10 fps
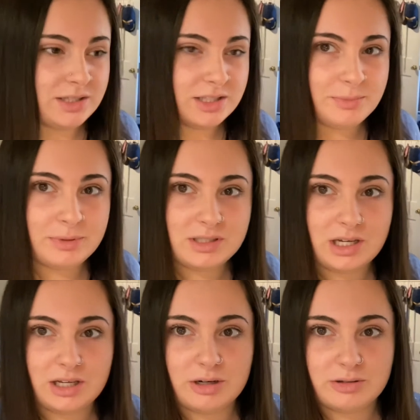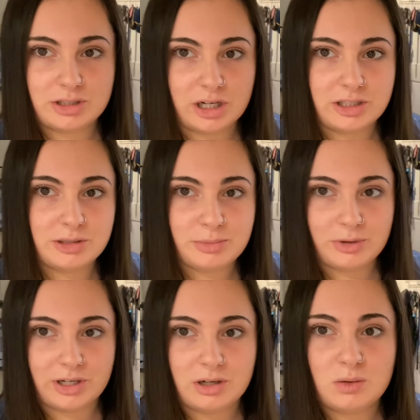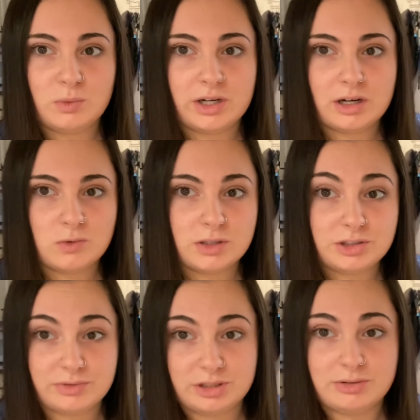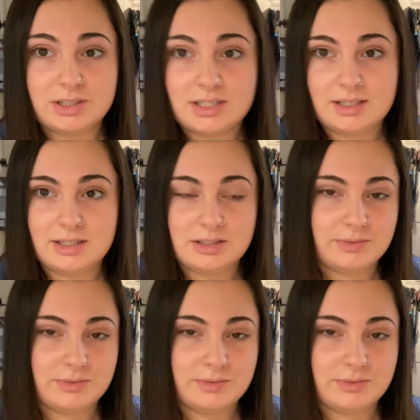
the potatoes start to boil, we are going to reduce the heat to a